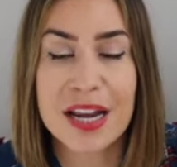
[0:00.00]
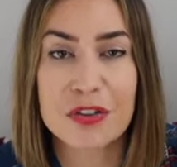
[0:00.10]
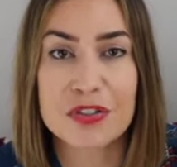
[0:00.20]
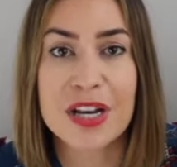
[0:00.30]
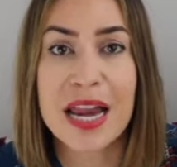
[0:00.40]

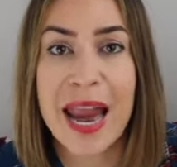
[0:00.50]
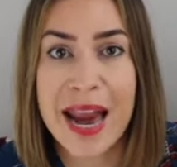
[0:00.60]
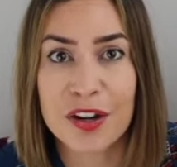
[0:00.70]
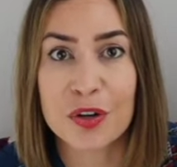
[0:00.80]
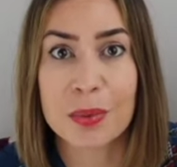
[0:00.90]
Anderson
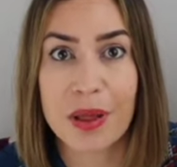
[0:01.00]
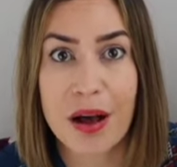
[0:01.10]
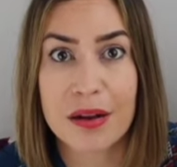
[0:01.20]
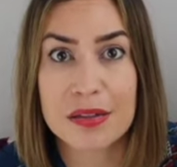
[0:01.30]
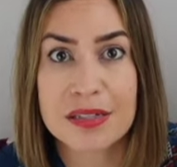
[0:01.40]
hater
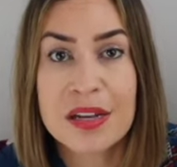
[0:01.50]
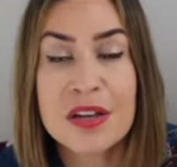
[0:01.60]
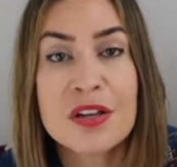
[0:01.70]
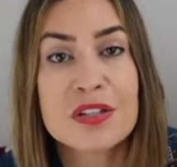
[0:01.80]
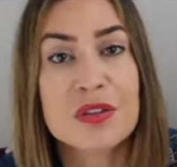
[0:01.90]
blogs.
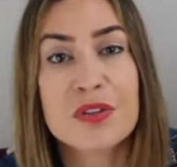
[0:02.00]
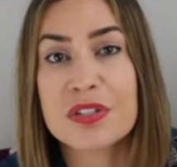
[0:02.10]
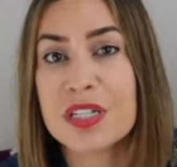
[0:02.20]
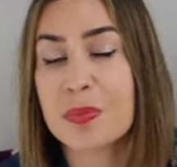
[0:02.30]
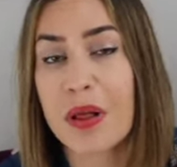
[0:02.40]
So there's
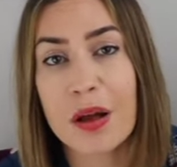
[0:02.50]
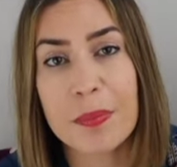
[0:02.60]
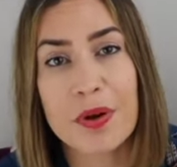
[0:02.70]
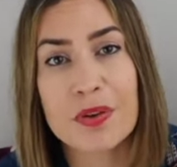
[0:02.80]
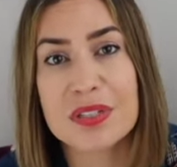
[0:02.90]
these blog
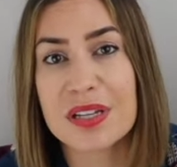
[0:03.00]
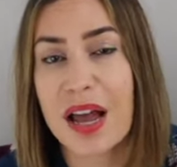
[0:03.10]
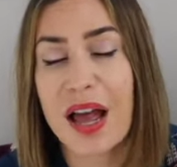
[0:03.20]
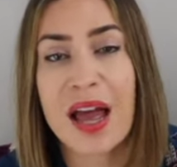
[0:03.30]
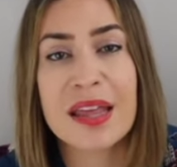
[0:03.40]
posts
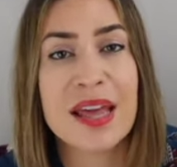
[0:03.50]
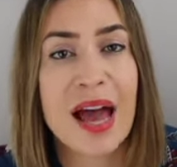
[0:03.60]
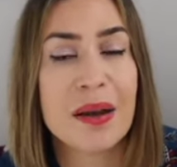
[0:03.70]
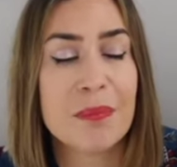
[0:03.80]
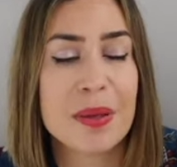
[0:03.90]

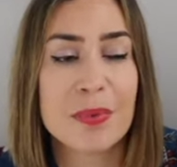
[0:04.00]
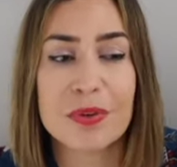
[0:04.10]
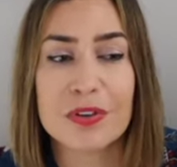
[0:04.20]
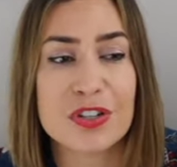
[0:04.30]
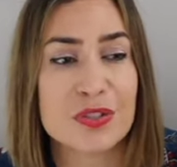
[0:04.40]
that people
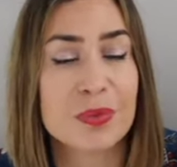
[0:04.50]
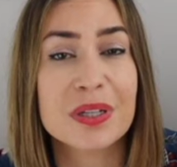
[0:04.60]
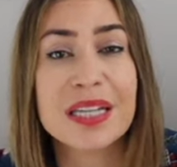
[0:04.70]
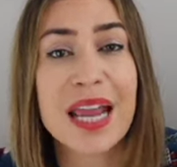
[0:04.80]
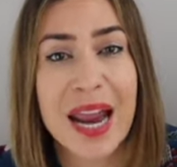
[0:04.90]
are just
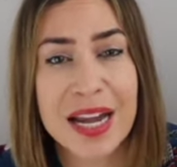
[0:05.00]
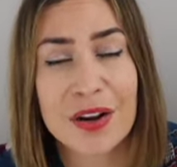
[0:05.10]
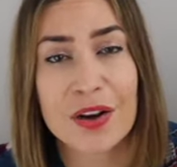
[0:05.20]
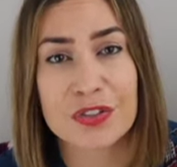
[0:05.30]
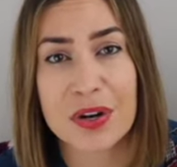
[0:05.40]
really
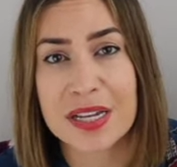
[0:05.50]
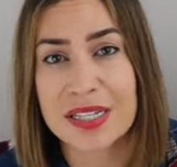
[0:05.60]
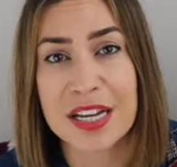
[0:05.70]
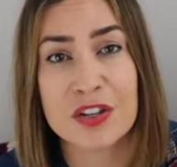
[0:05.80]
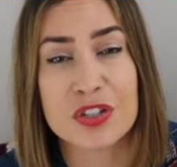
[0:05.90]
hating on
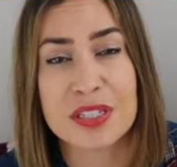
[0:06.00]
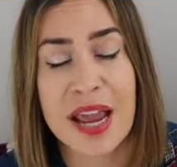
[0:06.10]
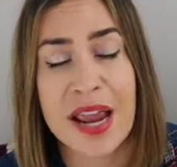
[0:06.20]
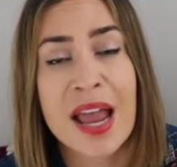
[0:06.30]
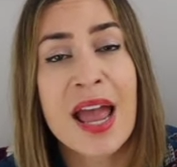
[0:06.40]
Tracy and just
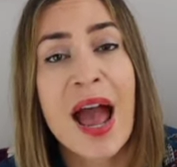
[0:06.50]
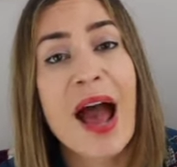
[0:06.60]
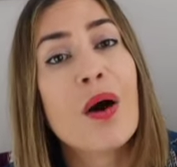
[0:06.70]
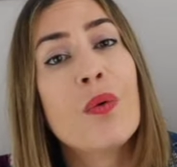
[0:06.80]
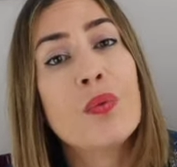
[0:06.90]
saying
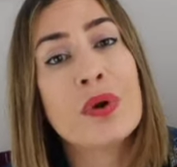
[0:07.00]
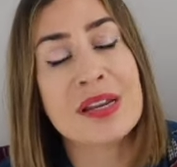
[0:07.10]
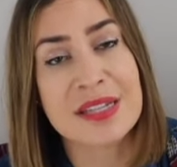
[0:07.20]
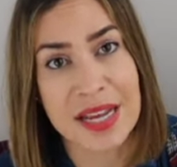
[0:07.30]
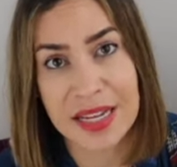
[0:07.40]
how
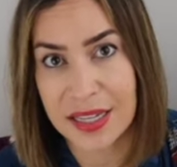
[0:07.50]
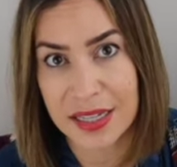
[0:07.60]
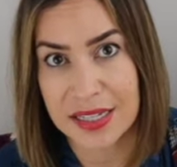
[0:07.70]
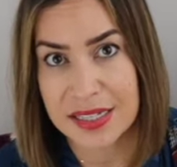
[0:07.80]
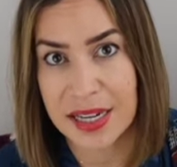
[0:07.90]

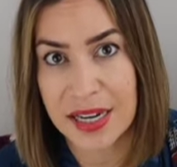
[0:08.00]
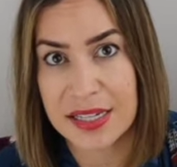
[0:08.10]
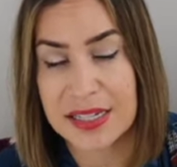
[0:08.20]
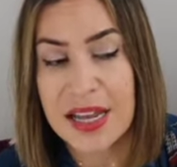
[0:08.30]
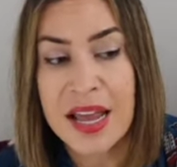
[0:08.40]
ridiculous it
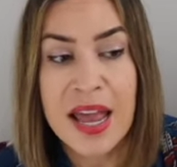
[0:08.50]
is.